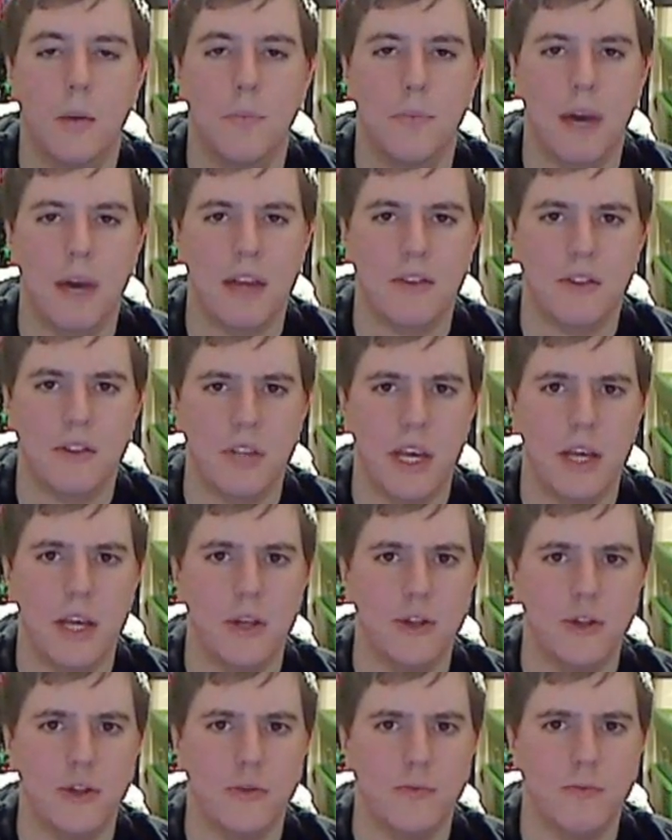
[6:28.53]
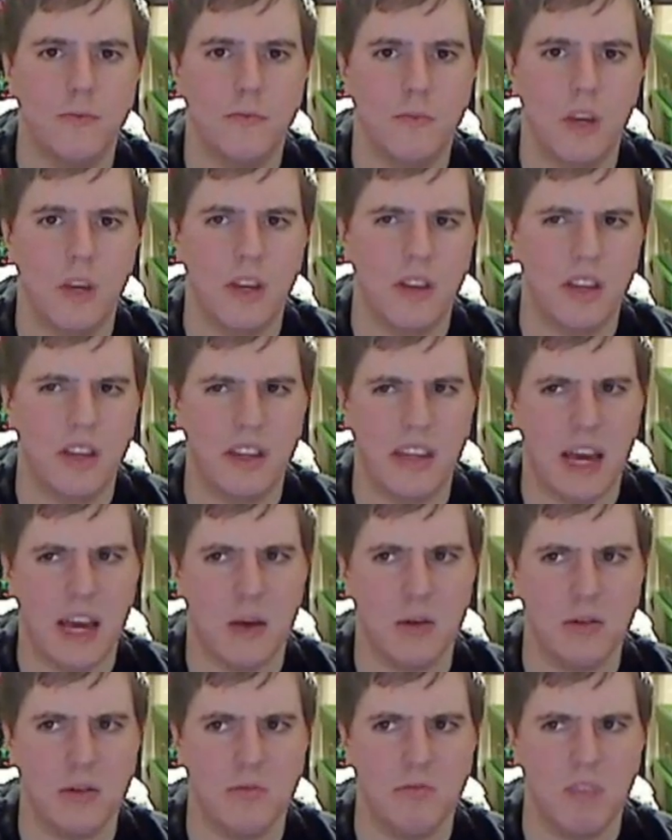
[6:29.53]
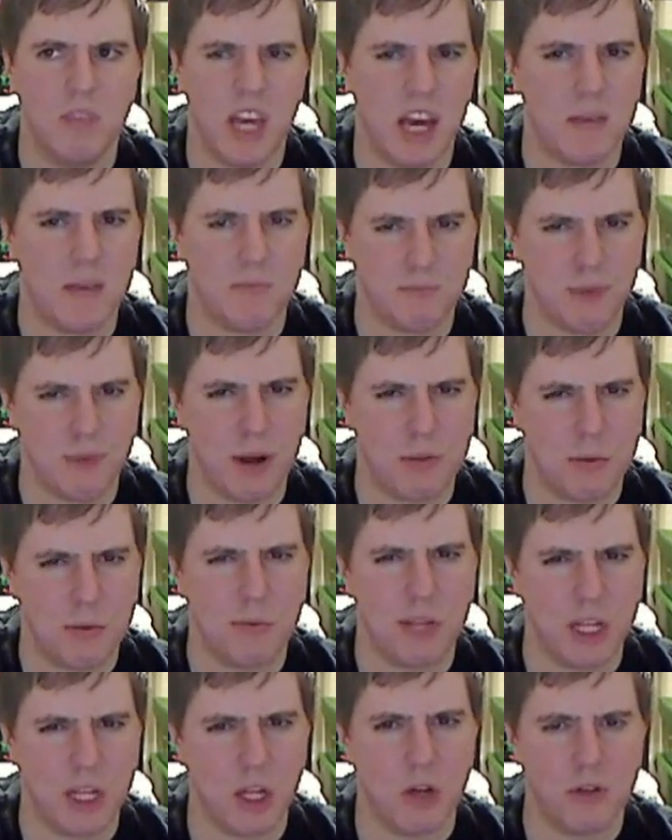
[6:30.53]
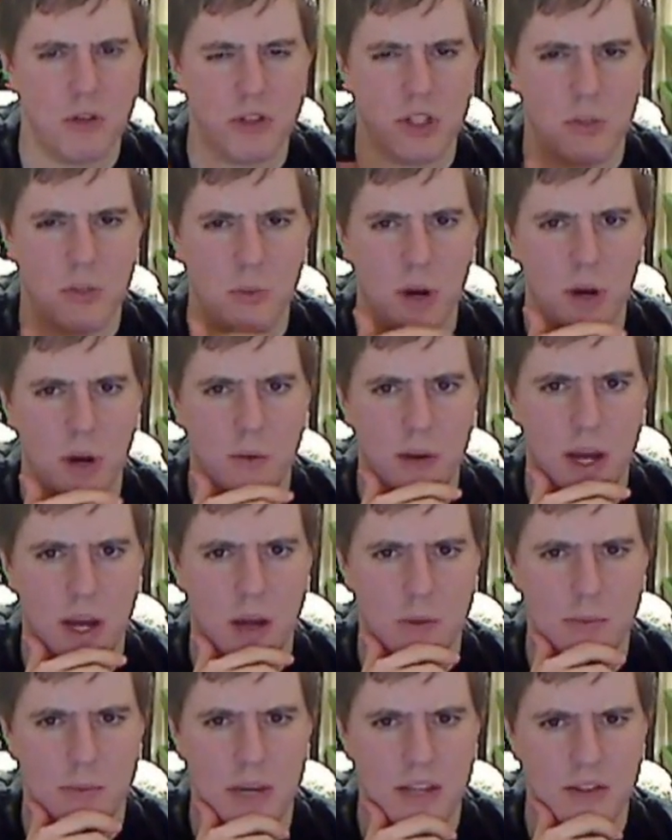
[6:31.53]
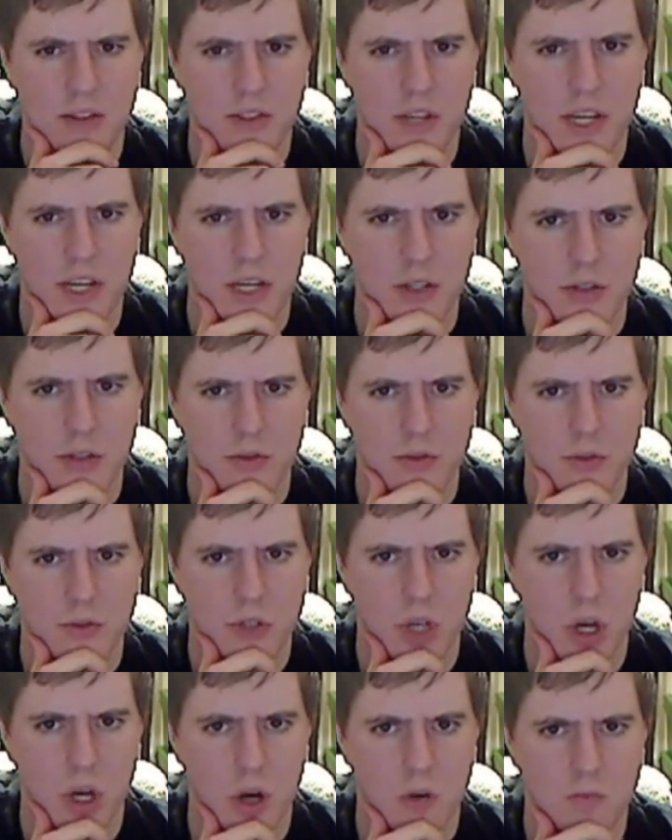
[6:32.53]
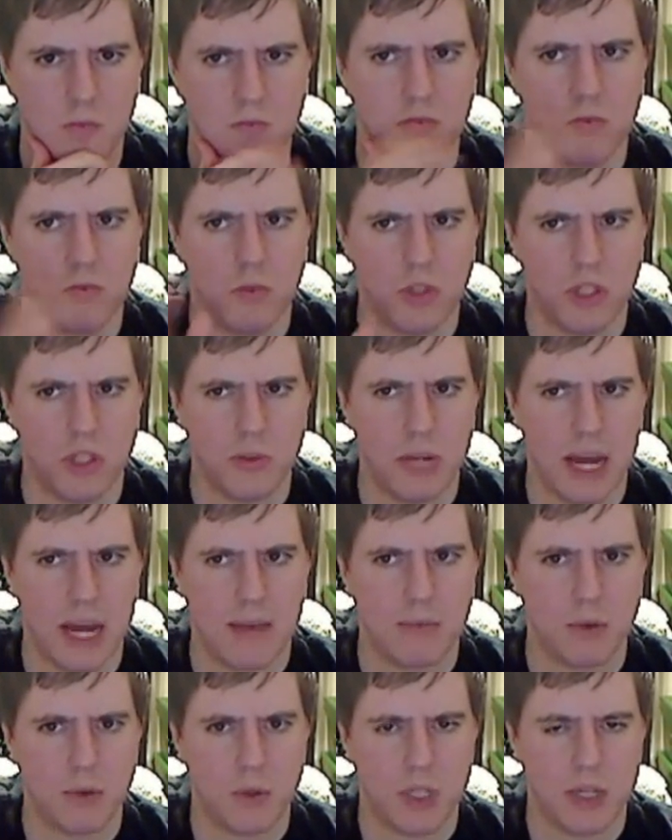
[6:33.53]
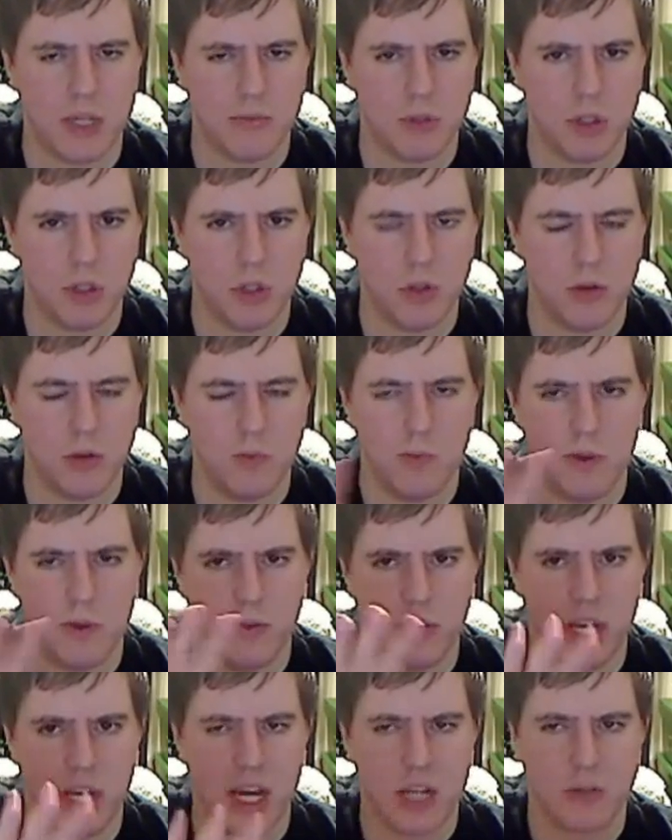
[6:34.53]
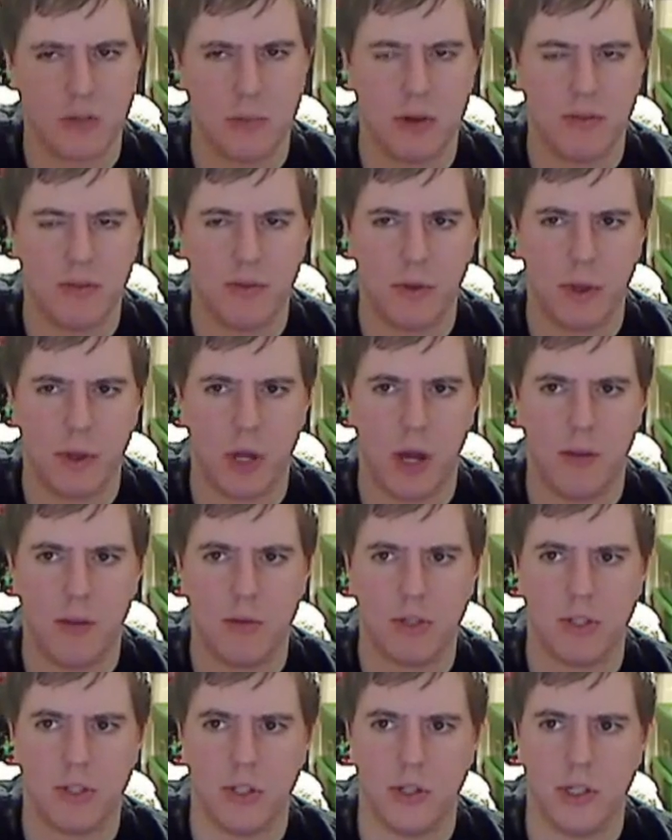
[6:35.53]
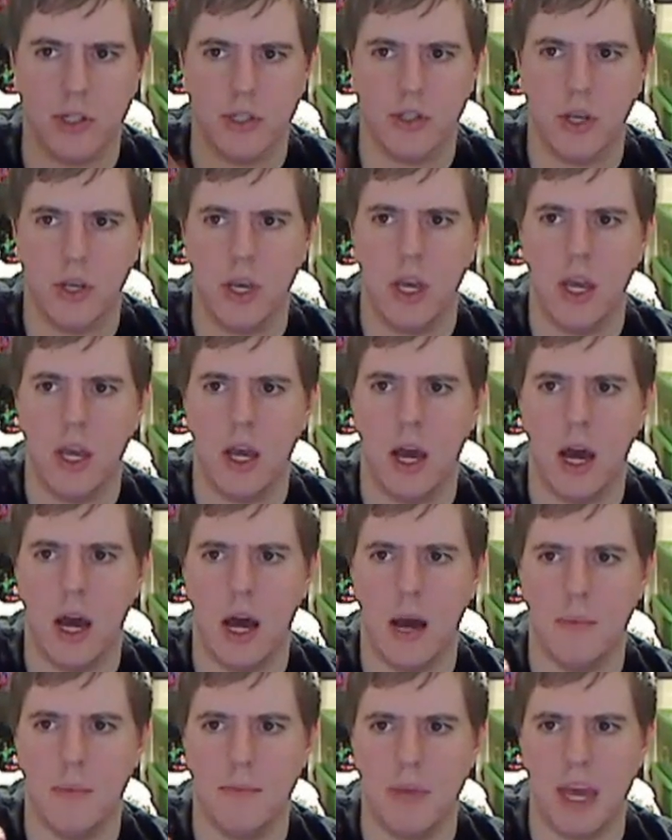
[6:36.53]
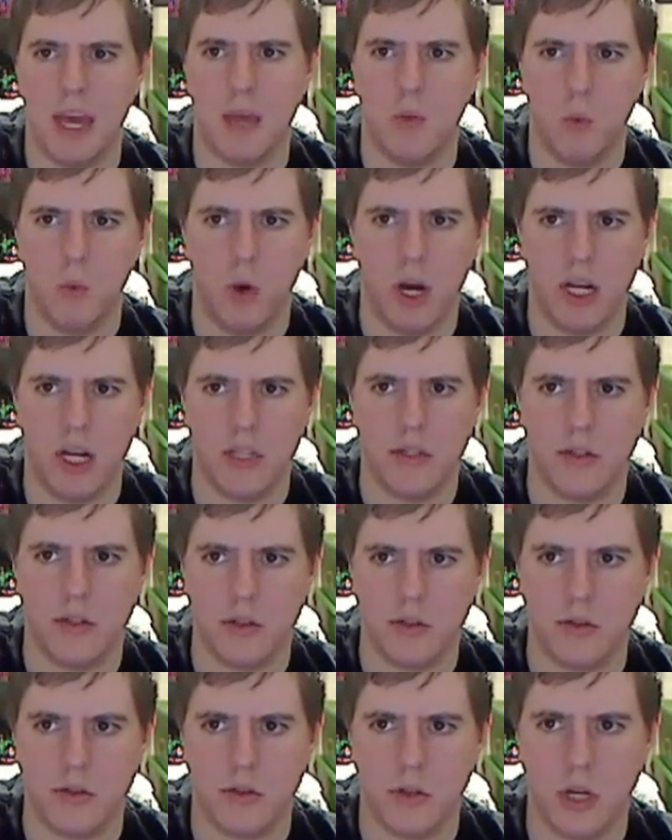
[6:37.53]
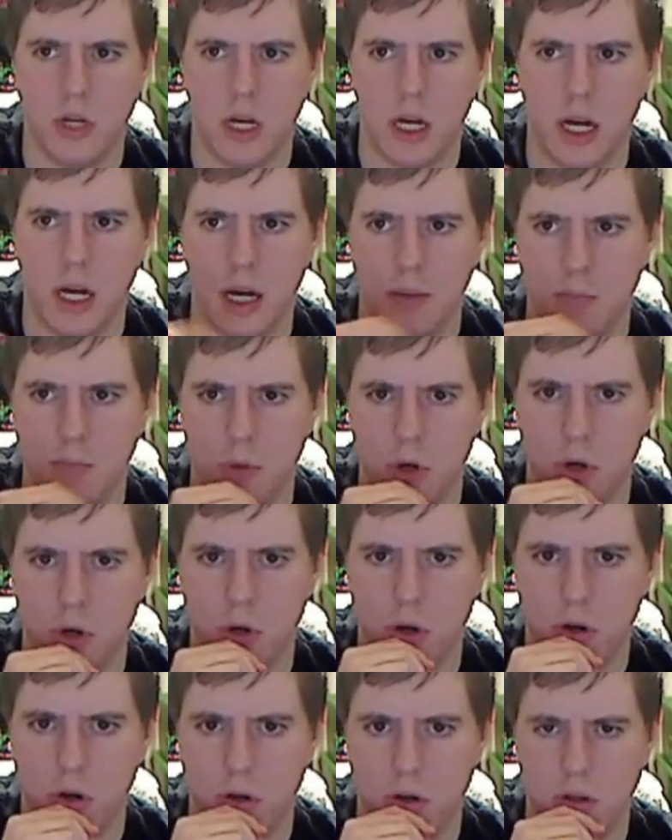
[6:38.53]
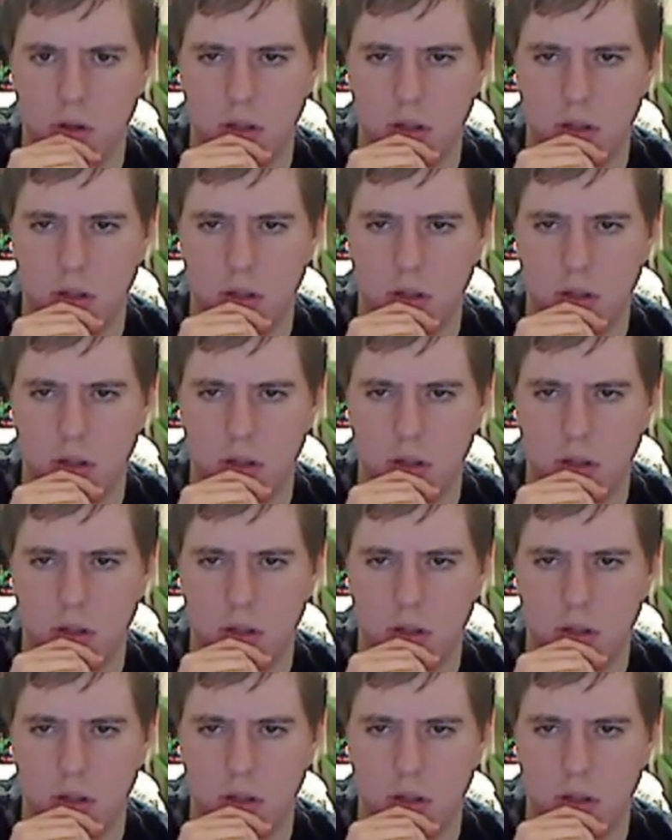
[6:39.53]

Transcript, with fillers: Beth's age. I think that would, yeah, probably close somewhere around Beth's age. So we'll see what happens with him, too. If you guys remember from the comic book series, uh, Ben was uh, a murderer.